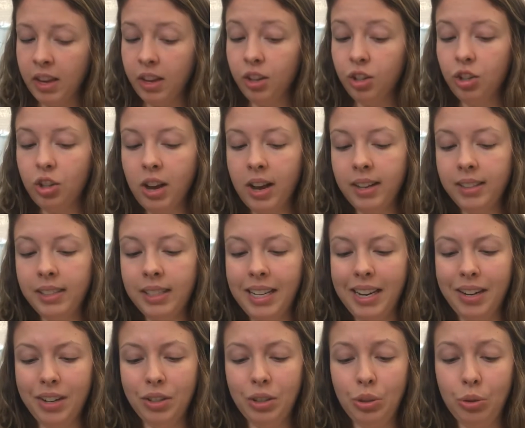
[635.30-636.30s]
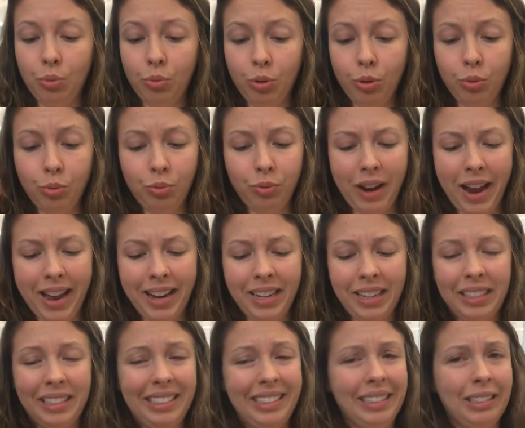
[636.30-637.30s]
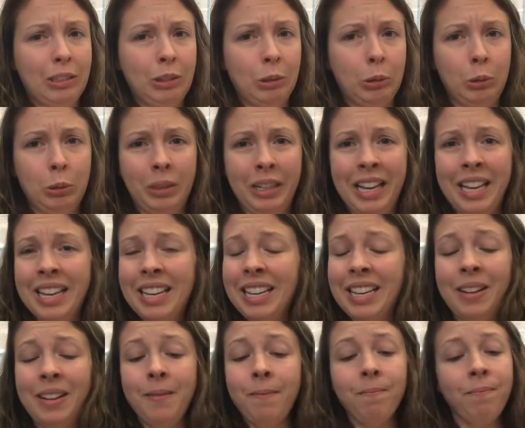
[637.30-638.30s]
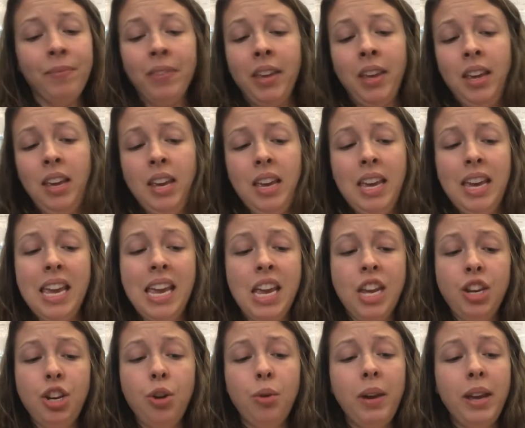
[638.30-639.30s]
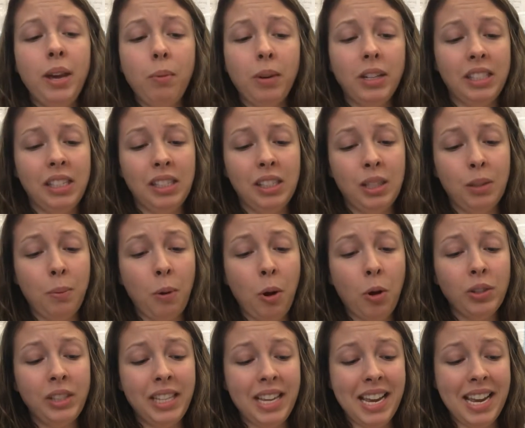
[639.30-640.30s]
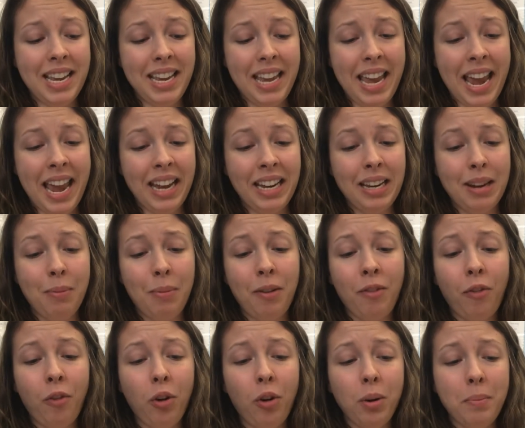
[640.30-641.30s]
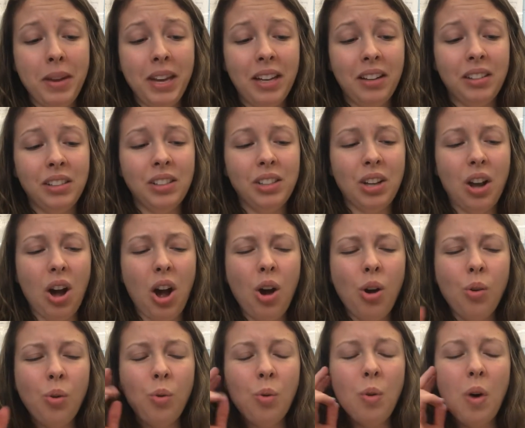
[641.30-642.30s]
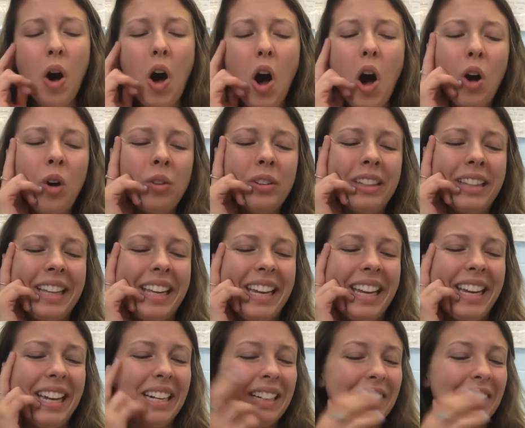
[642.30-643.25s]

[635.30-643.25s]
John's ears grew red. Oh, he knew he wasn't supposed to eat candy before meals. Hardly